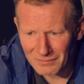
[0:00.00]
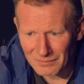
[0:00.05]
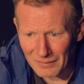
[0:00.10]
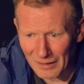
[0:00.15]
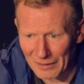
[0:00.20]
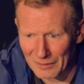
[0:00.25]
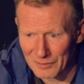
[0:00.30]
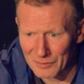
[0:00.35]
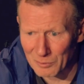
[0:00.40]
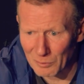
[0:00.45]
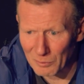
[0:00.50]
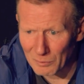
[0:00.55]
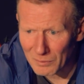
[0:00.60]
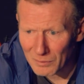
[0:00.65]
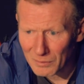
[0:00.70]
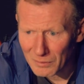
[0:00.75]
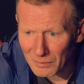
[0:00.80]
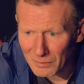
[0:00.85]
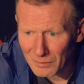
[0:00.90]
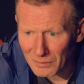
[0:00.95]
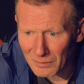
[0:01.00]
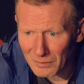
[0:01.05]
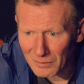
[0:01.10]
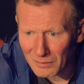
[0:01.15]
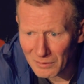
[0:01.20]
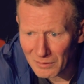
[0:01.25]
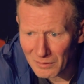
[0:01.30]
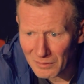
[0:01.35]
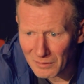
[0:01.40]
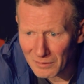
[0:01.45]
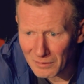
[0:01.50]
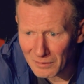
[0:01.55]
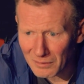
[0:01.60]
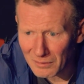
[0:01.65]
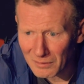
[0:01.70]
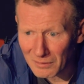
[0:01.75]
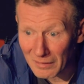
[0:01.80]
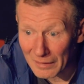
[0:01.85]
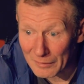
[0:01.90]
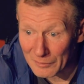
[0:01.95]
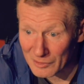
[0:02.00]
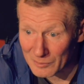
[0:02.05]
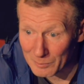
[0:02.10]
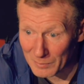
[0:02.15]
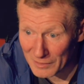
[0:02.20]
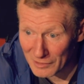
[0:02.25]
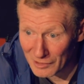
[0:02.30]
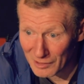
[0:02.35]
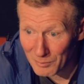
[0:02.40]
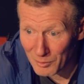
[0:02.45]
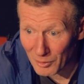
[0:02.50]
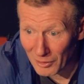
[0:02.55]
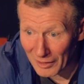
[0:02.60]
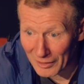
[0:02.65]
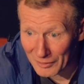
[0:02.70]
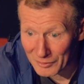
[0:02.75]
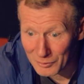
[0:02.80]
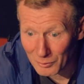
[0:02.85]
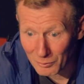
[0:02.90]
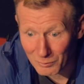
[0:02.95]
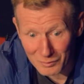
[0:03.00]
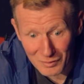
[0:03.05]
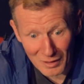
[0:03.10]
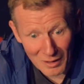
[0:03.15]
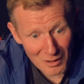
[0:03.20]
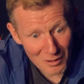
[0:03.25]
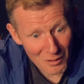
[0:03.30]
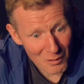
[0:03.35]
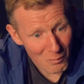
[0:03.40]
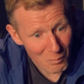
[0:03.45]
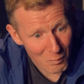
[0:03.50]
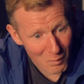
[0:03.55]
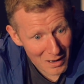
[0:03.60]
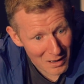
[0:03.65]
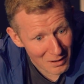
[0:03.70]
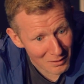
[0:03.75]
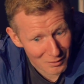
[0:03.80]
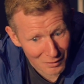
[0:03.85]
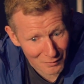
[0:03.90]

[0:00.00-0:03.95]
Arsehole. And speaking about arseholes, where